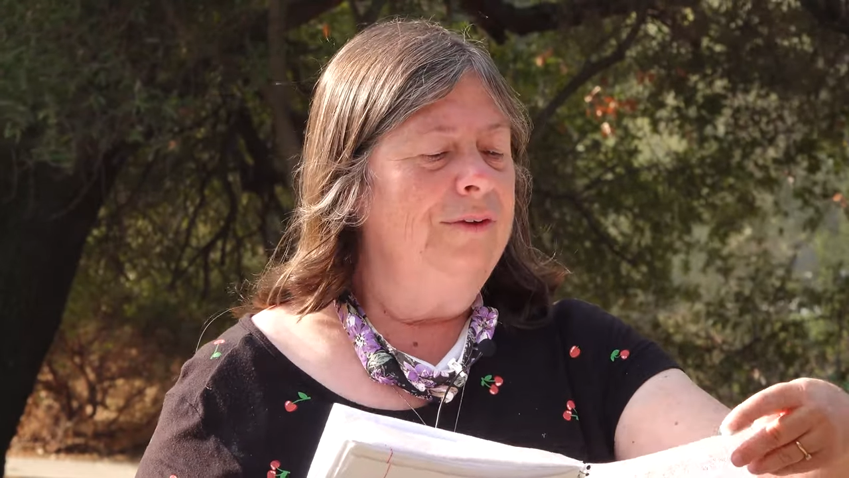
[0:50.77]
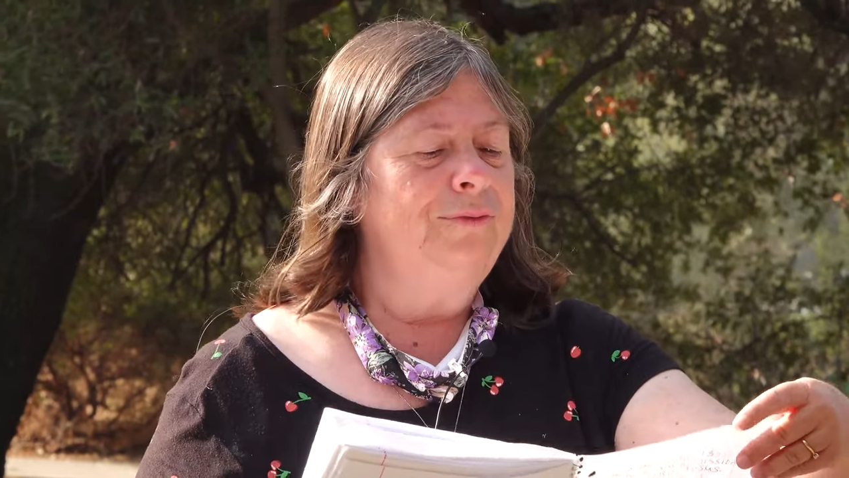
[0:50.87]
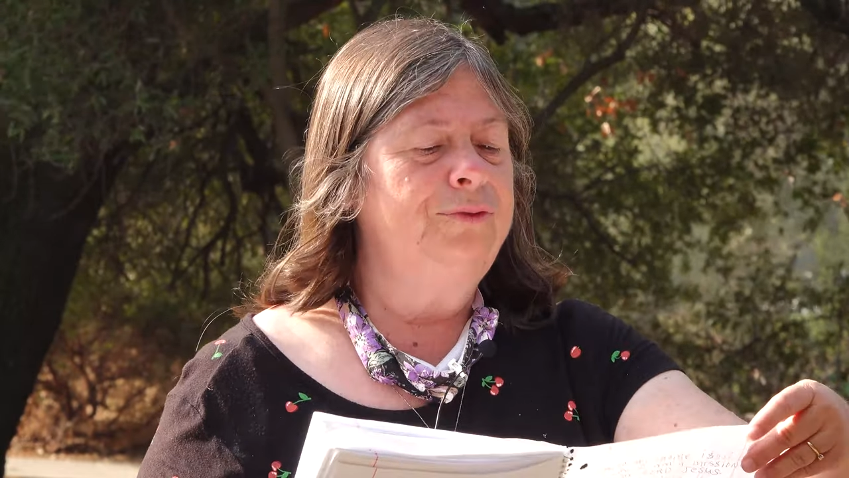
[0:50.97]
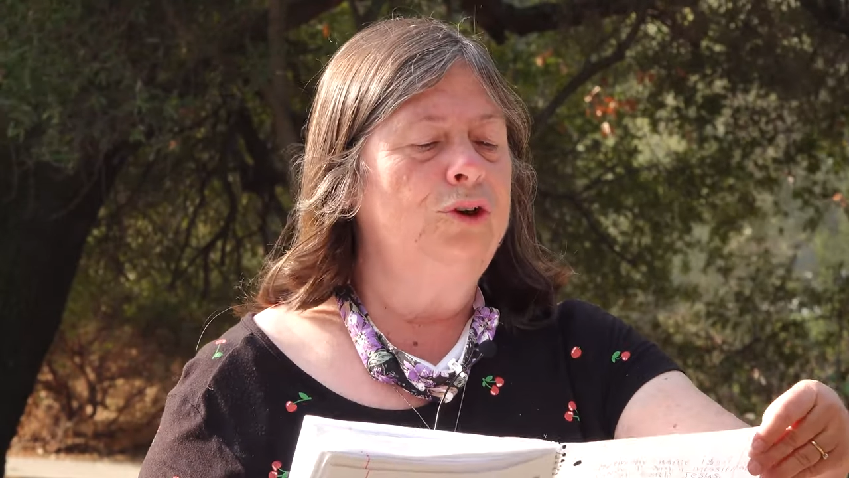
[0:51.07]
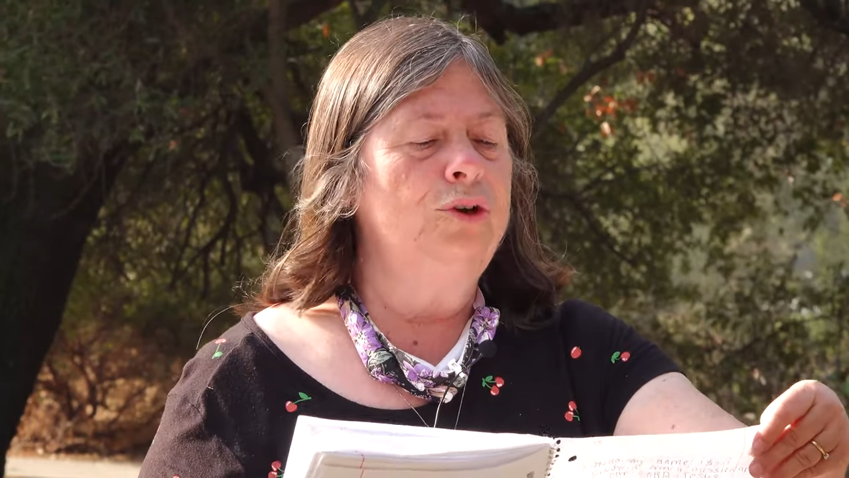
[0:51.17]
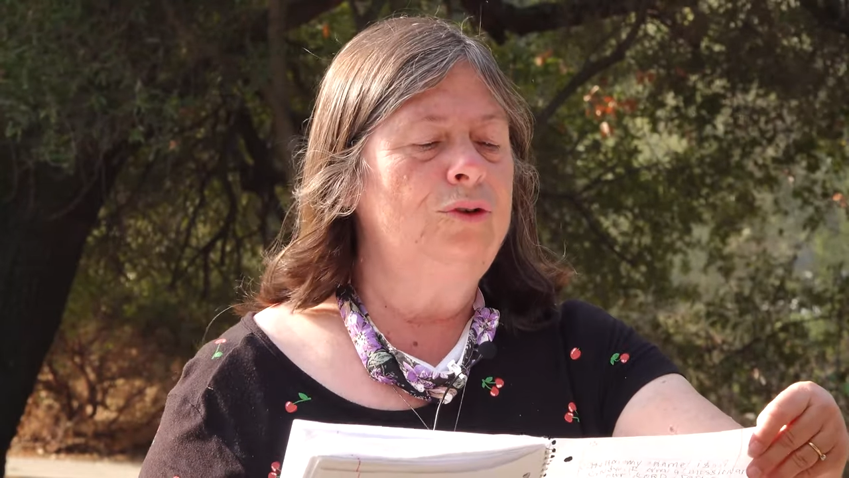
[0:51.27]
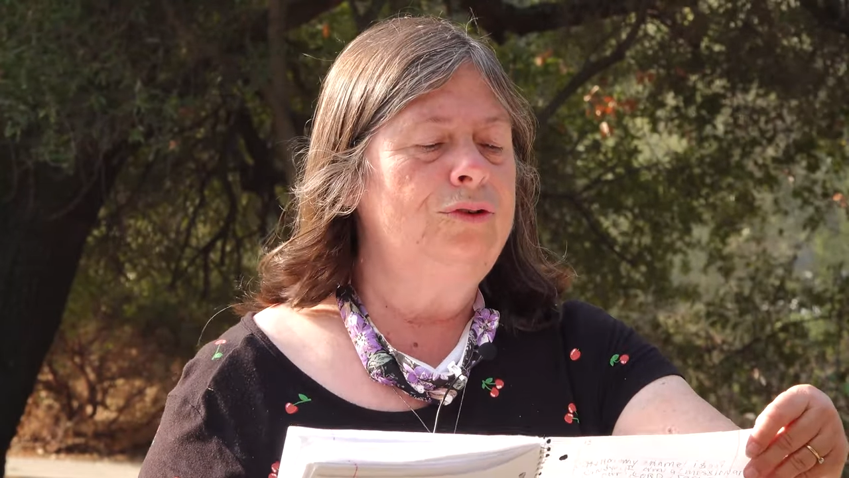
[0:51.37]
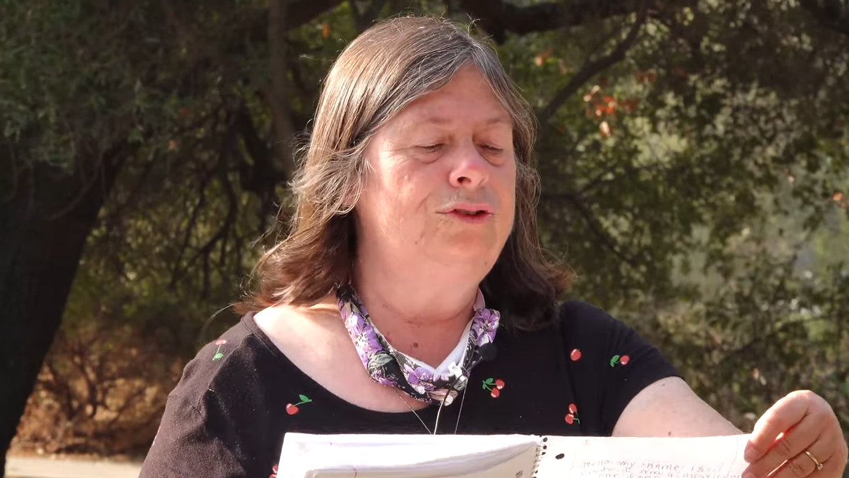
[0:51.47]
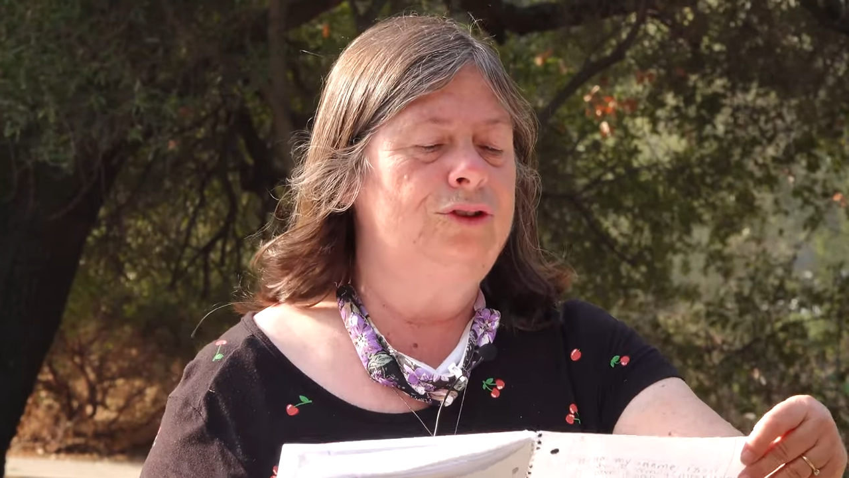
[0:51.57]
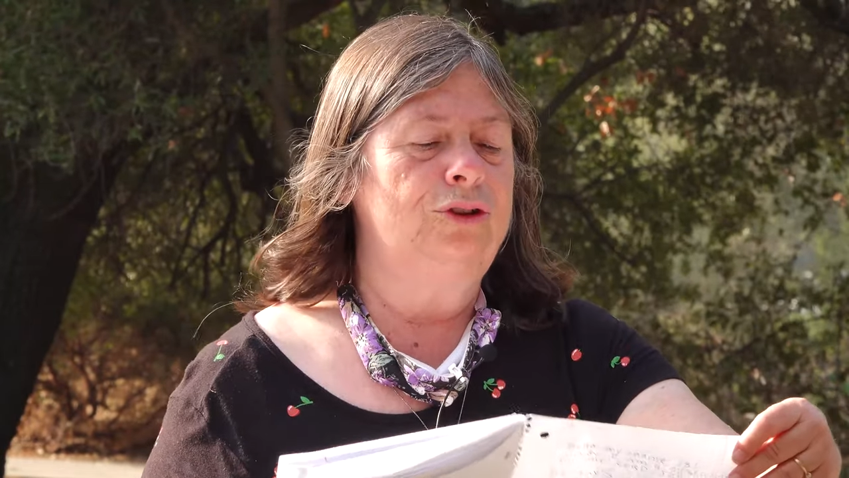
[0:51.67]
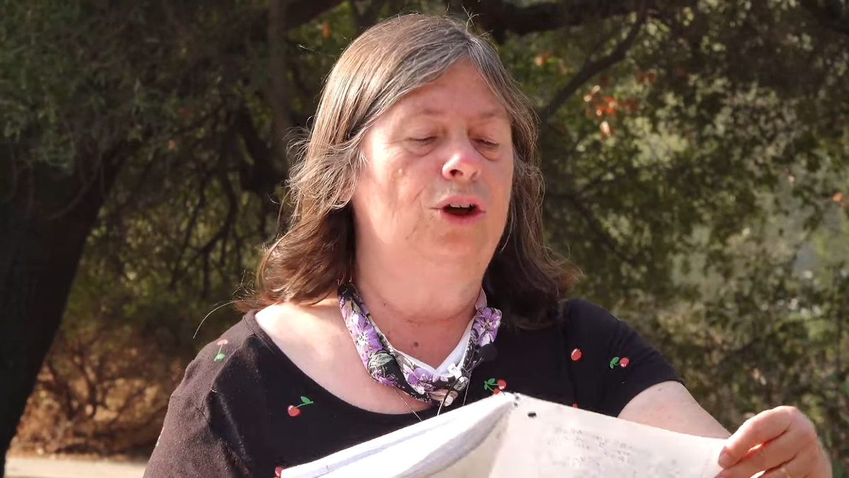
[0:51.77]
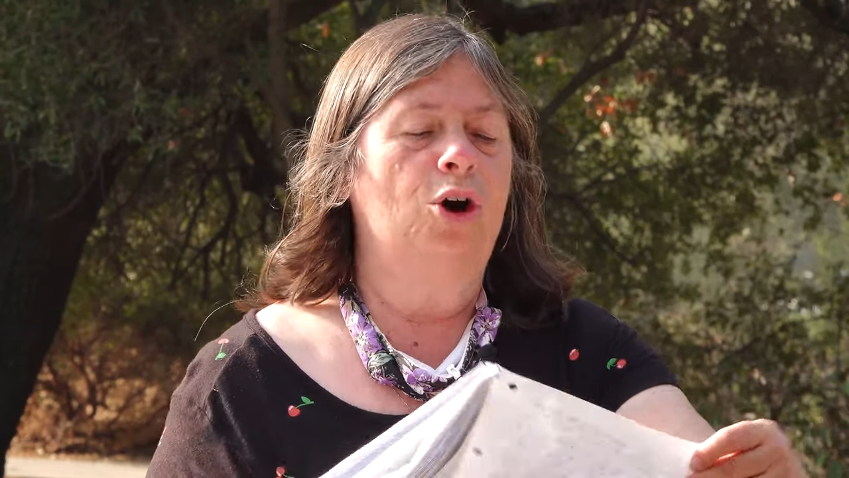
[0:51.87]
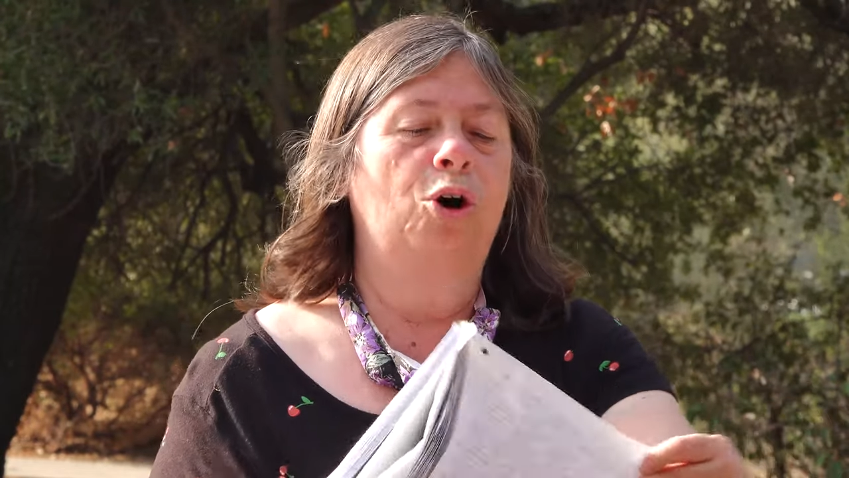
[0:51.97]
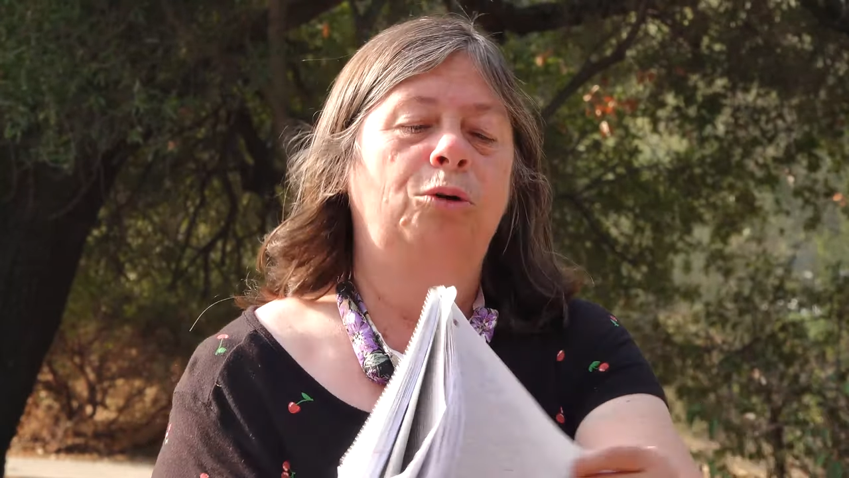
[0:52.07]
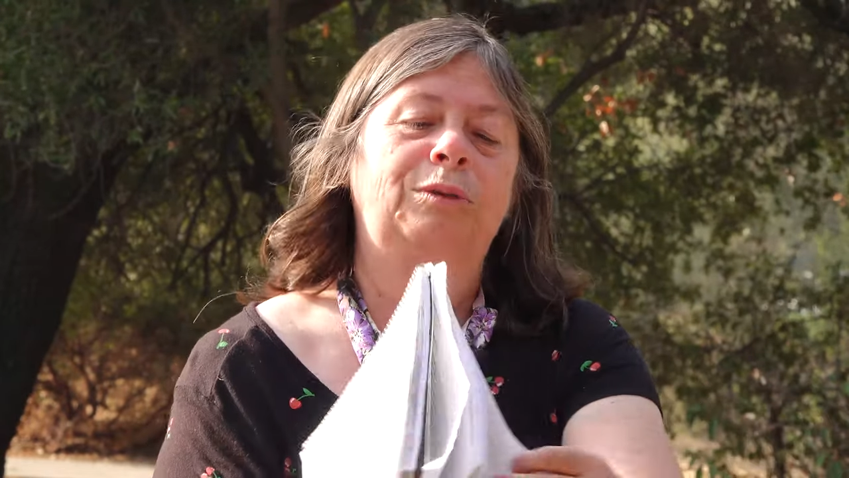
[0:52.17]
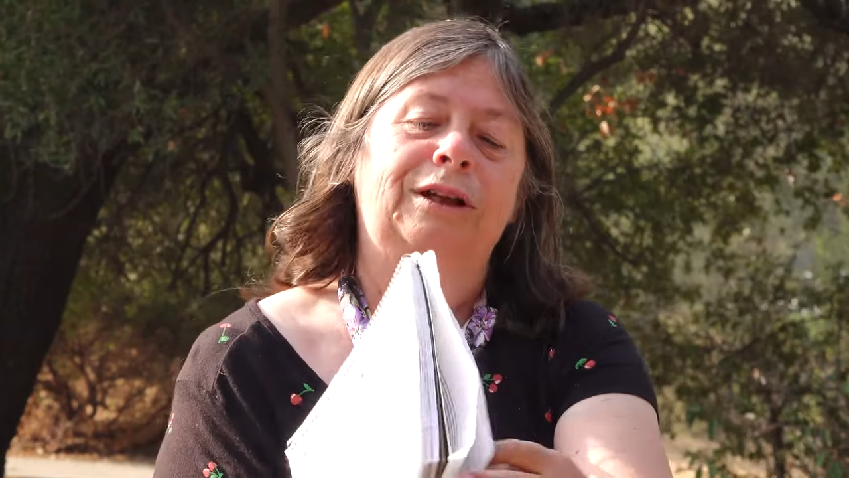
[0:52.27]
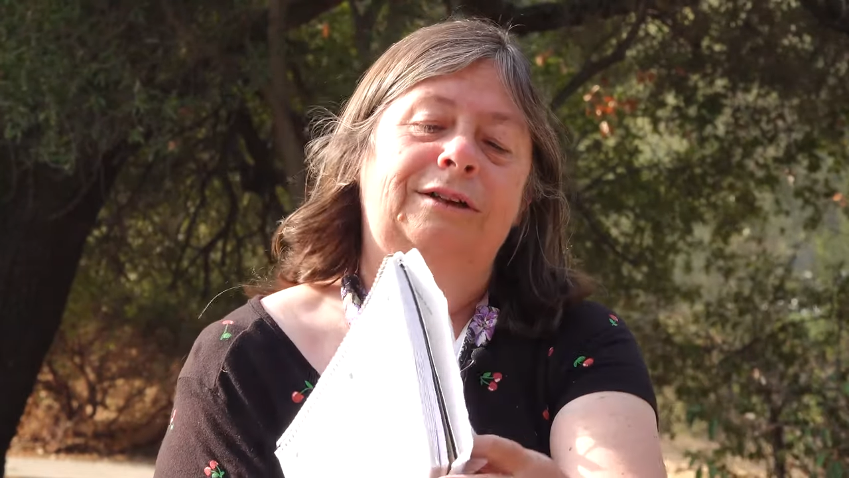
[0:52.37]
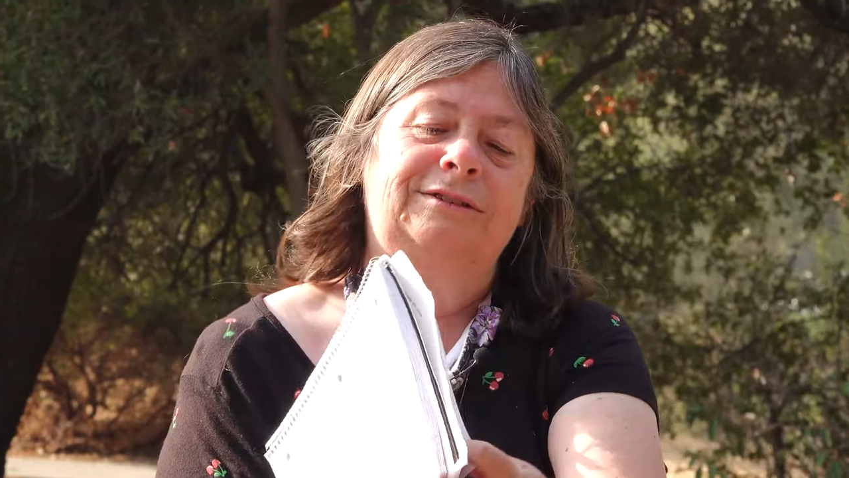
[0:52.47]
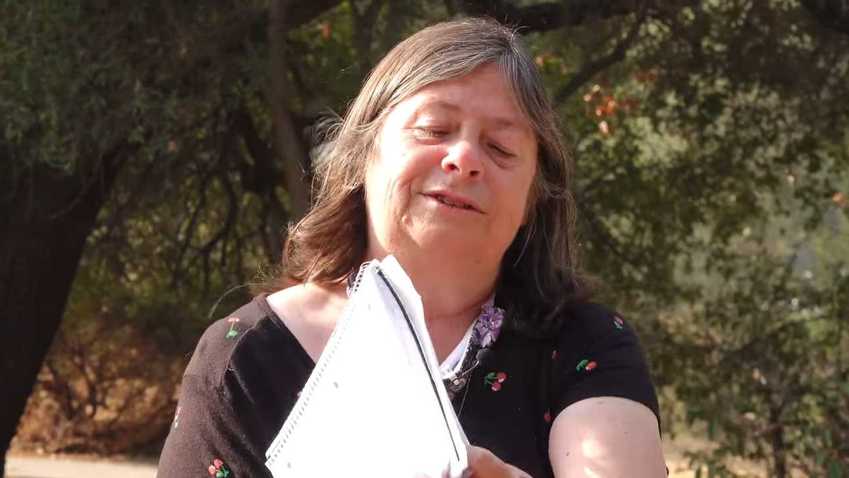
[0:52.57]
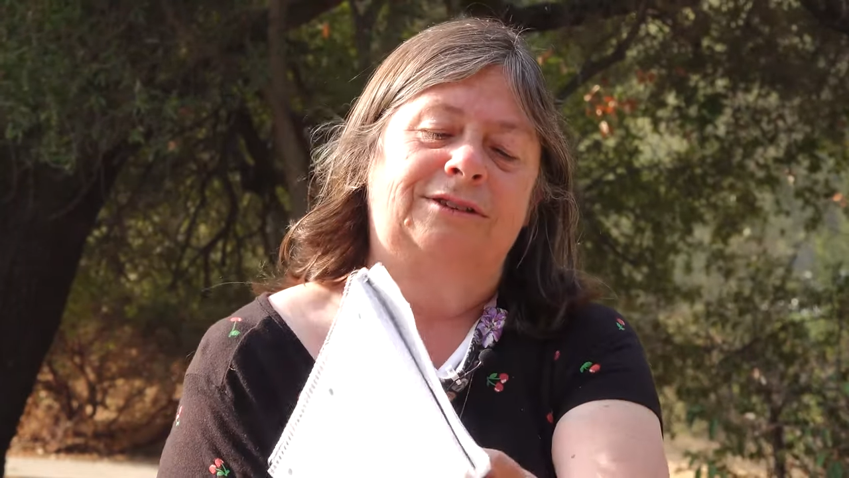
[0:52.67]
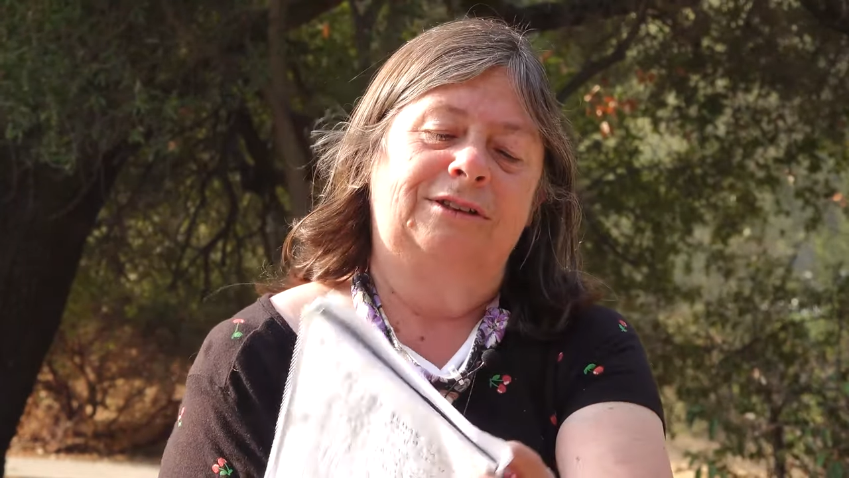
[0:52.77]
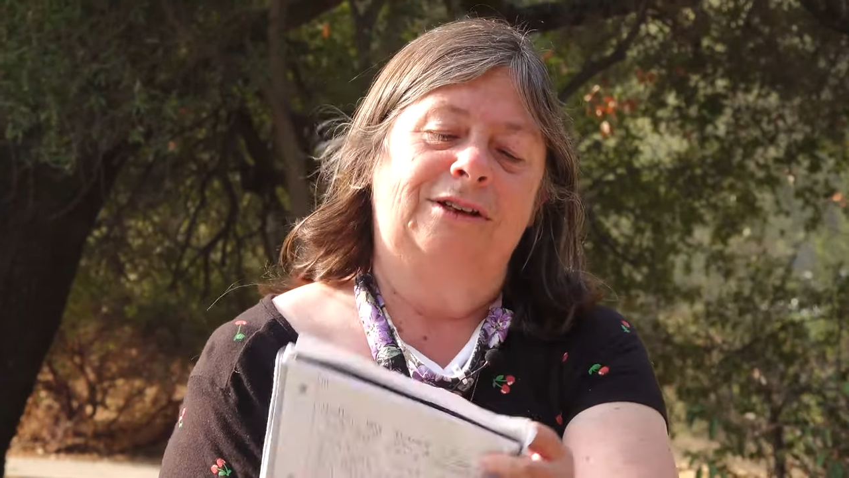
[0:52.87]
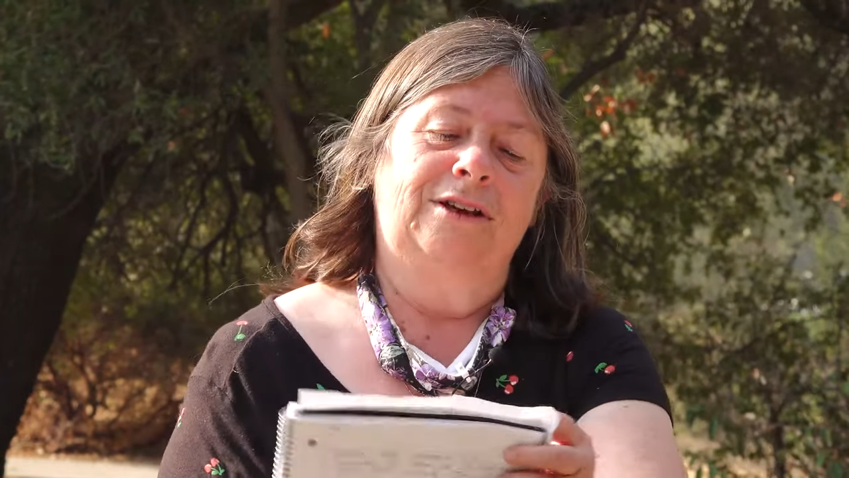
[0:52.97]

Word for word: food to the homeless